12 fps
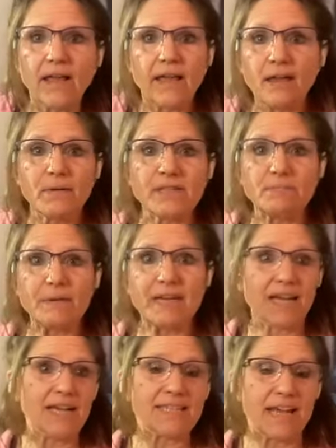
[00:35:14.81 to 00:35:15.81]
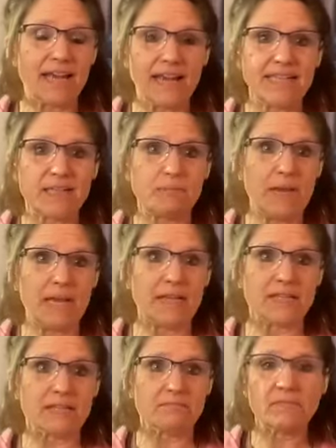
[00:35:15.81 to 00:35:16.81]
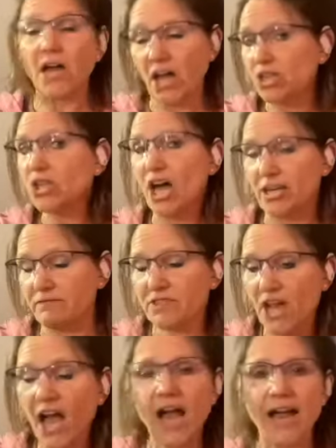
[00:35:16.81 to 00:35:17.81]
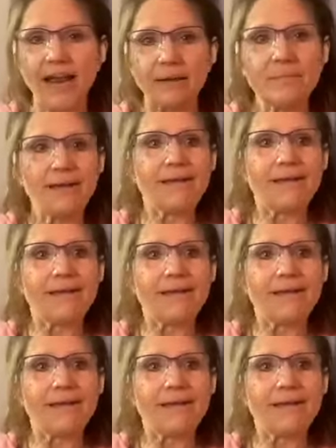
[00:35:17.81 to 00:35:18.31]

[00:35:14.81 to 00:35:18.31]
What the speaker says: It was because I had spent a lot of time